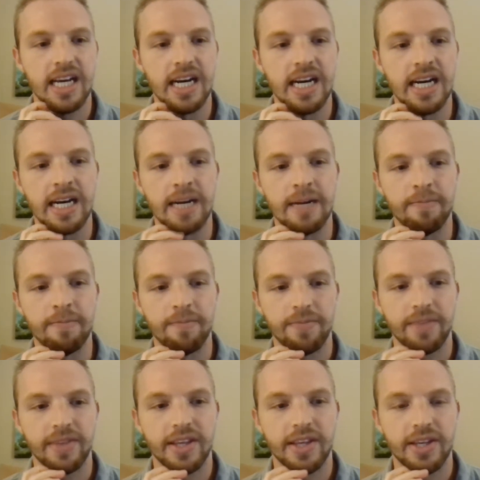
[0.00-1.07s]
Um,
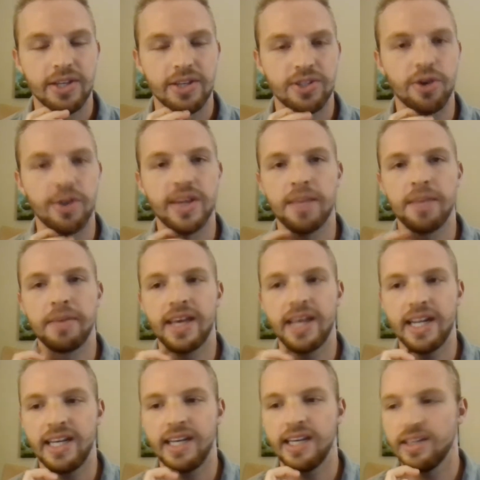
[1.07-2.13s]
so in the
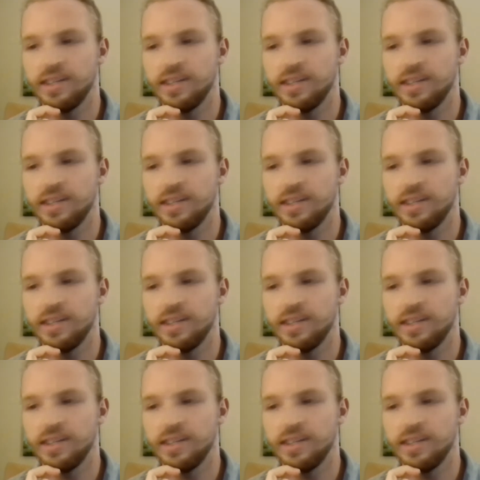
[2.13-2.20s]
beginning,